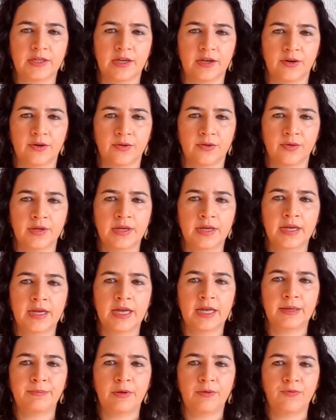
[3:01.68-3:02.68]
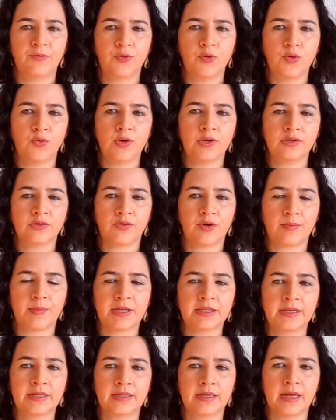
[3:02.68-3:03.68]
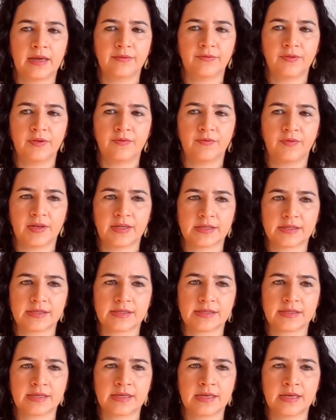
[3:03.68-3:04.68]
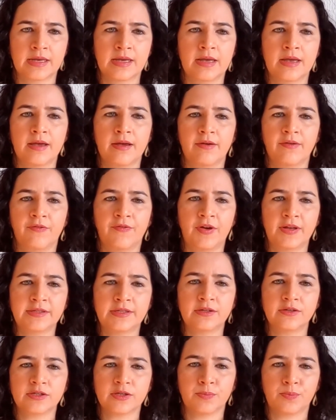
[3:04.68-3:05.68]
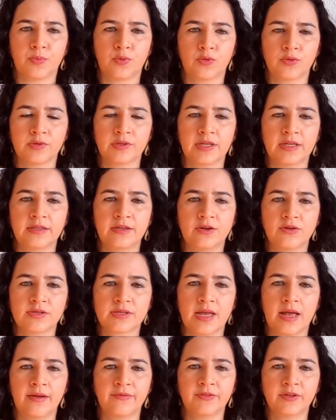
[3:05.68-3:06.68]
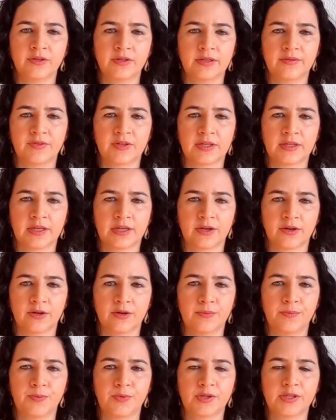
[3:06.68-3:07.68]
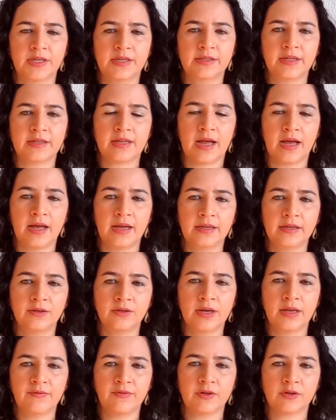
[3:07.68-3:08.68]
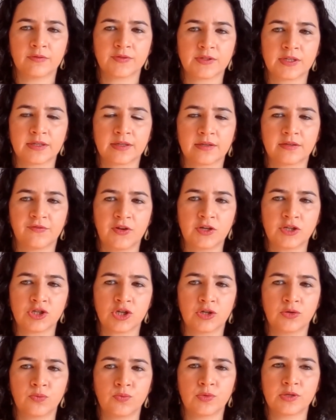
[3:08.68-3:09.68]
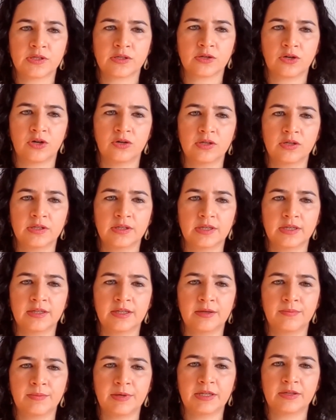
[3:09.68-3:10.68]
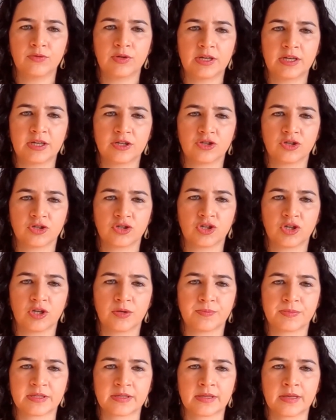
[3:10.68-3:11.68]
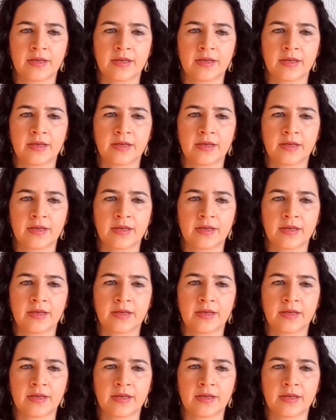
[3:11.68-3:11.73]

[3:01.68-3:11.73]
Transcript: care, and by fewer traumatic life events. Father support 10 years after leaving care predicted a higher level of satisfaction with current intimate relationships.